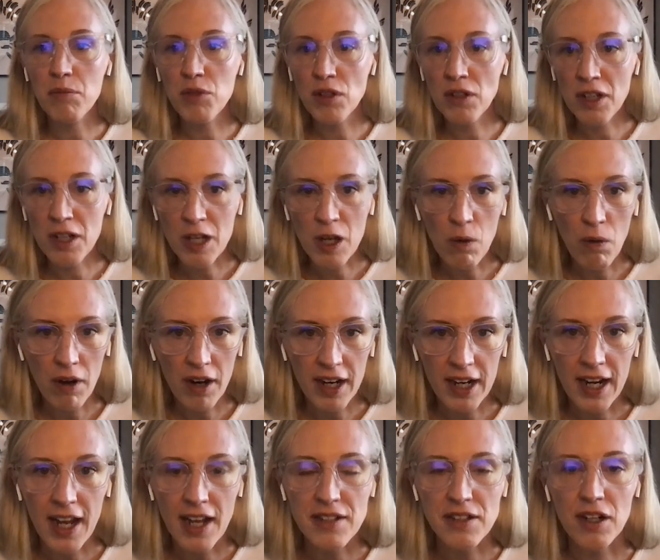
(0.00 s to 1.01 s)
community
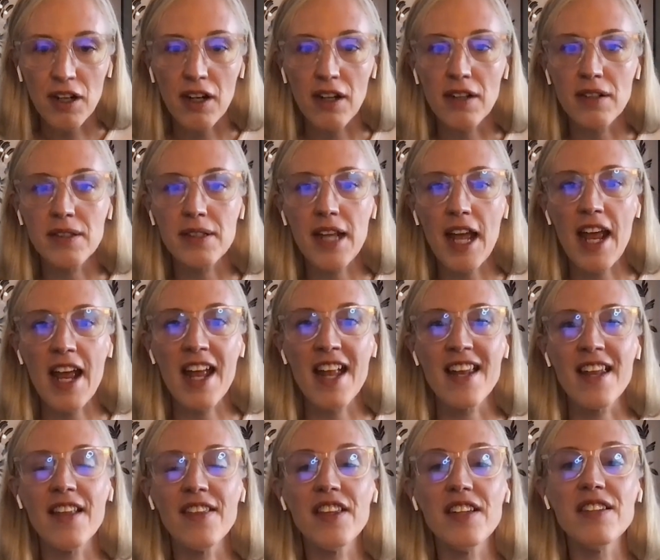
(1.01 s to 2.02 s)
organizers,
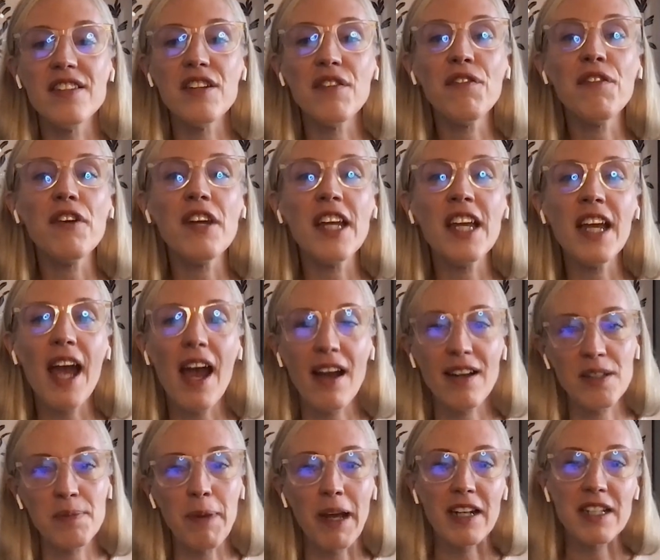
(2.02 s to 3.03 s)
and the differing
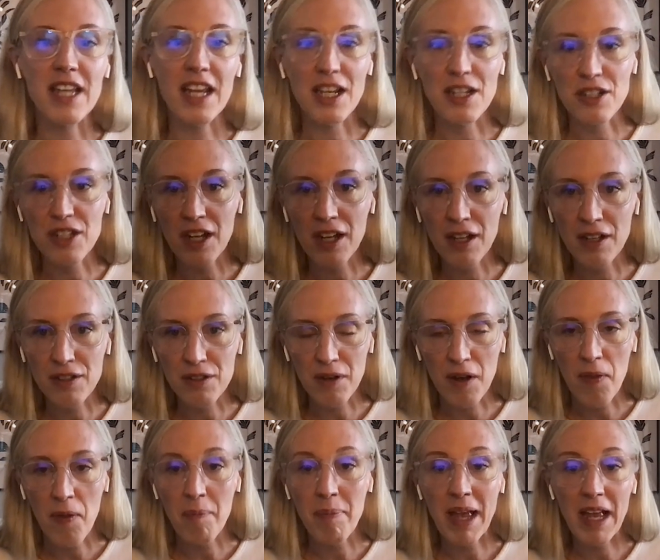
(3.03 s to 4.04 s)
expectations
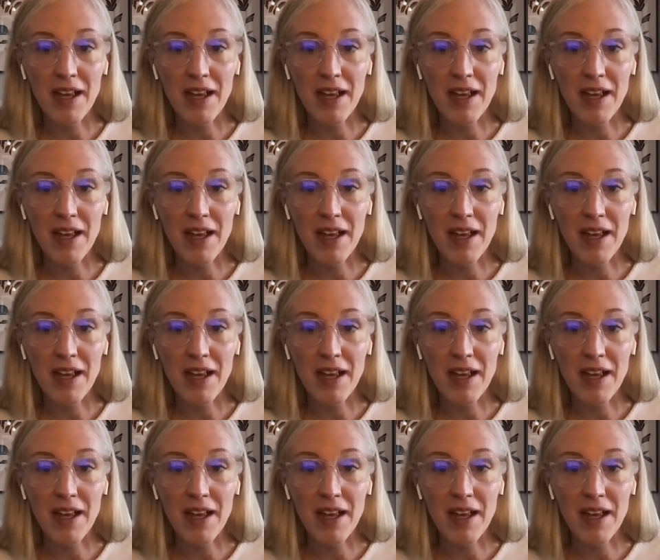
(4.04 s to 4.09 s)
around the